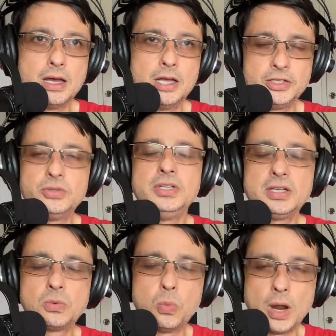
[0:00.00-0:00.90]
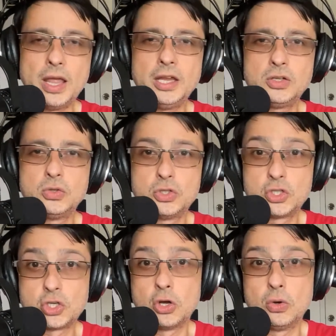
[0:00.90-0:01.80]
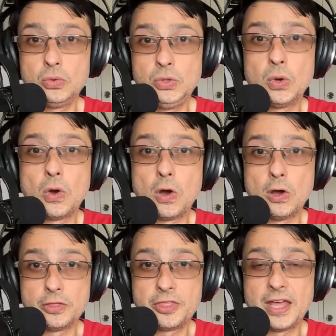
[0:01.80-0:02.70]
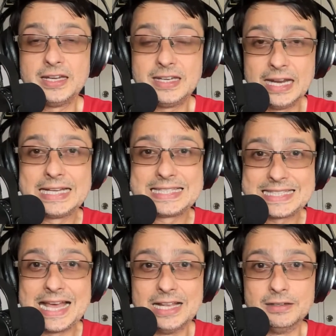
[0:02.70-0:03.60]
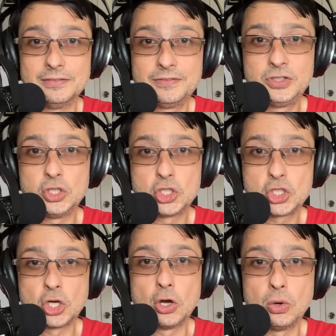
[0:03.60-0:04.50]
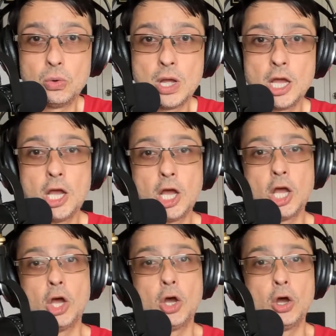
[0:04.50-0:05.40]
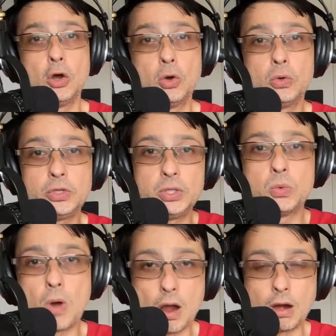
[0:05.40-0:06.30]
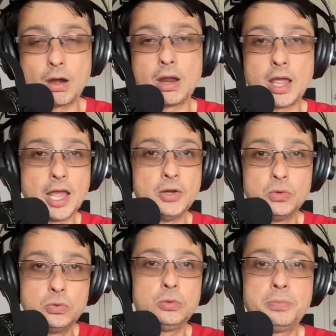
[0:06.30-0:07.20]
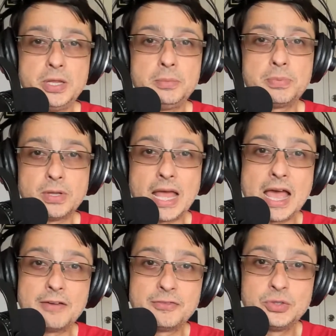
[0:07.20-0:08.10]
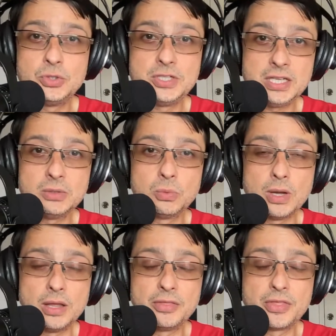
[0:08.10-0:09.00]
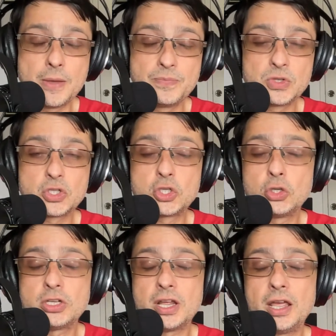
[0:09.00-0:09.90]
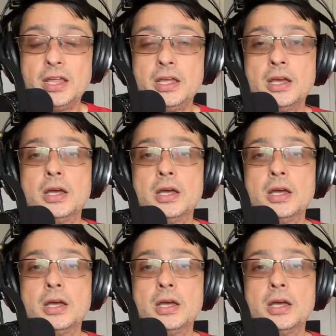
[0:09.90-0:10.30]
a unique way to show your authentic self, to show who you are and who people have to deal with should they